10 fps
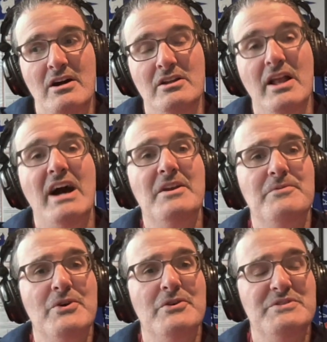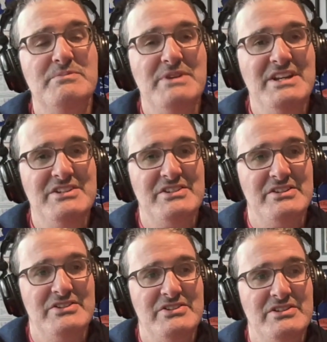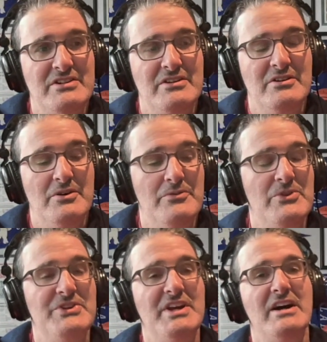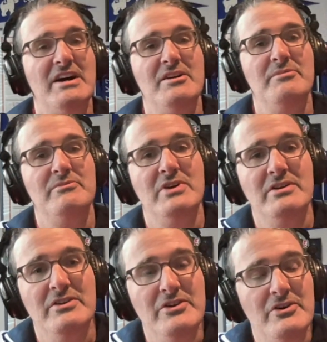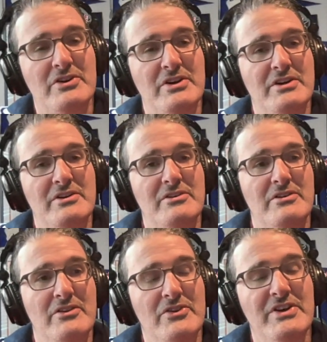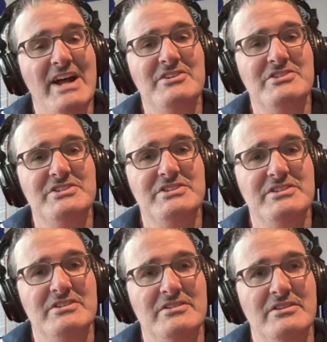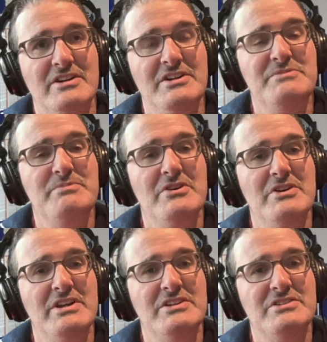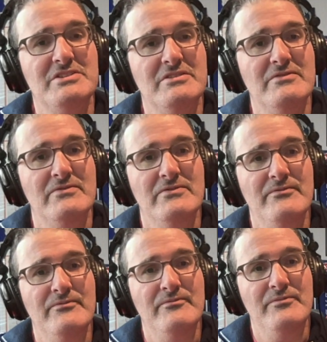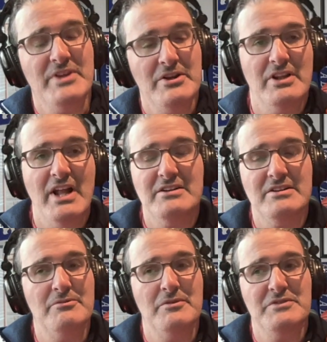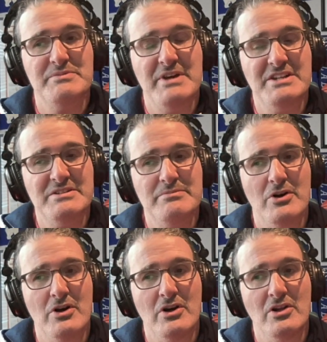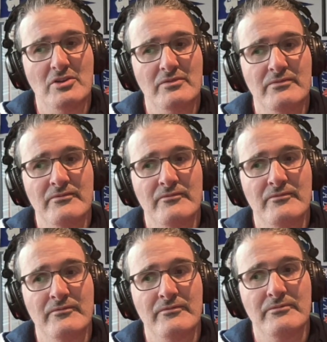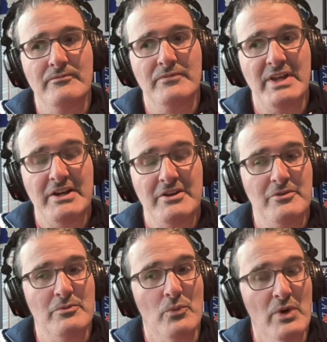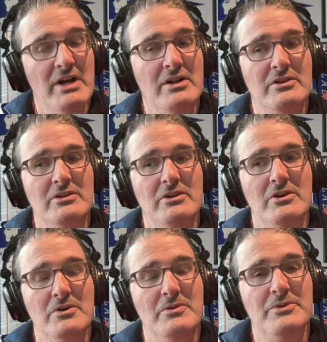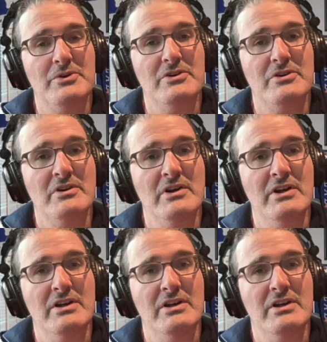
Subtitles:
A lot of those pieces over the time during the Next experience here at Locked On Women's Basketball and well over